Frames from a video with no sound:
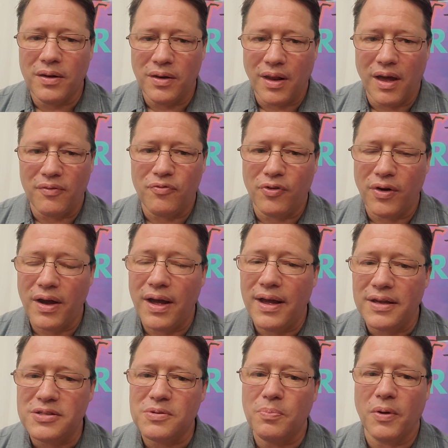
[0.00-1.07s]
Not for
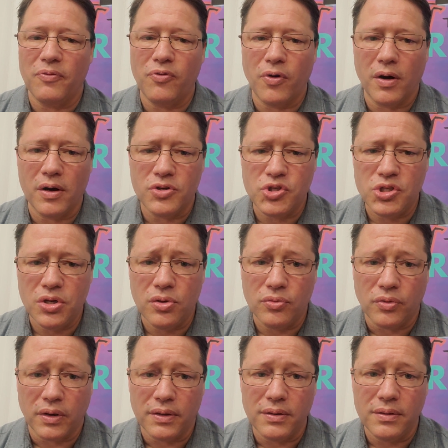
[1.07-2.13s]
us, but for our
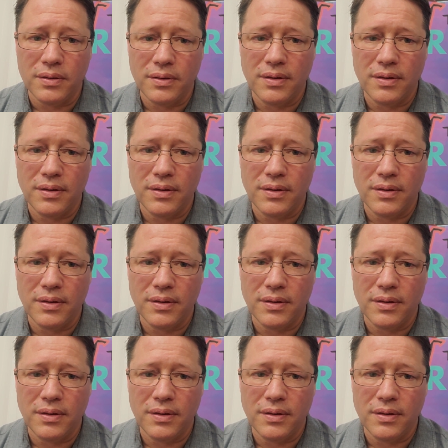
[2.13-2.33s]
children